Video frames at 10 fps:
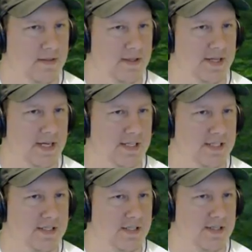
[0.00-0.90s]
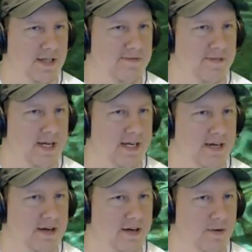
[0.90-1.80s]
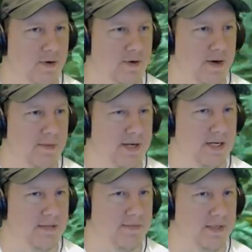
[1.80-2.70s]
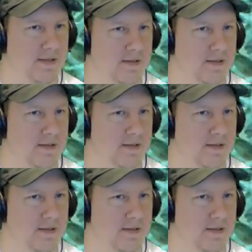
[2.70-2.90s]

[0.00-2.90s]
I think I just let that flag carrier run right past me.